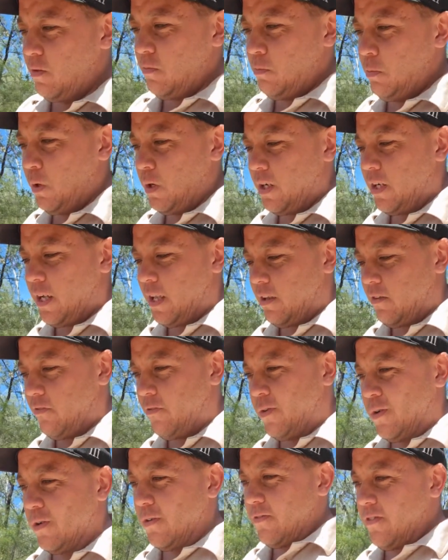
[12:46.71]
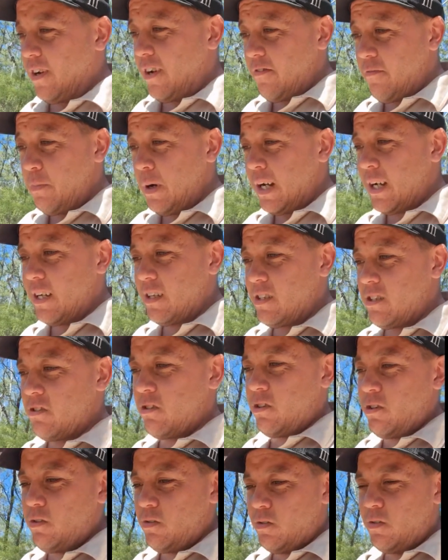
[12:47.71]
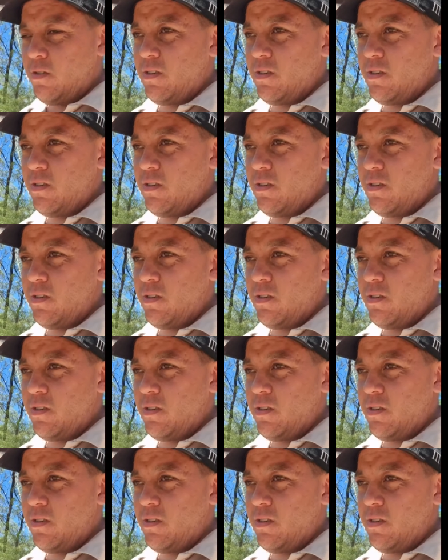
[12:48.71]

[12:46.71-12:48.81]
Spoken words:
Put another 4 or 5 buckets through.